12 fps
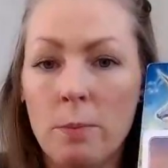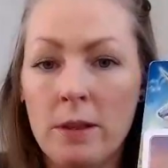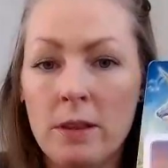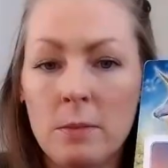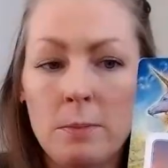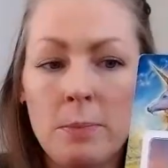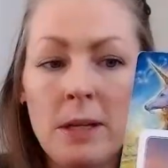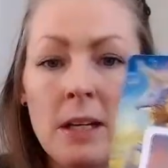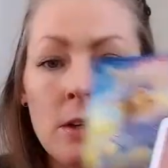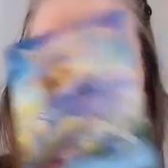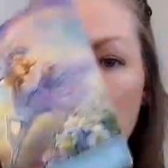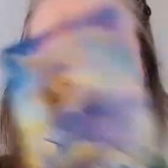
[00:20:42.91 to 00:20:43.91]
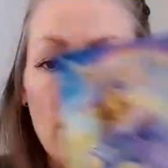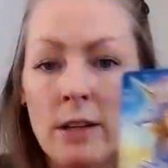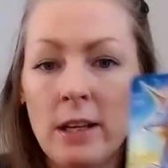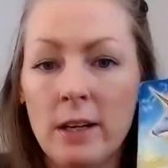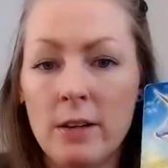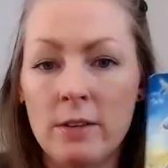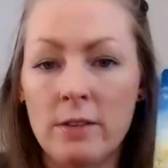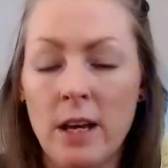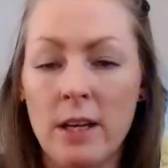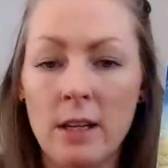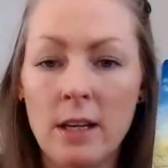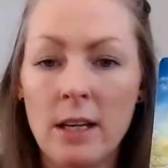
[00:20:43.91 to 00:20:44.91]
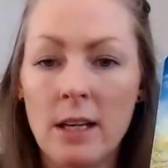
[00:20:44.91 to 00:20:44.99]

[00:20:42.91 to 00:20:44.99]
but the bigger part here is that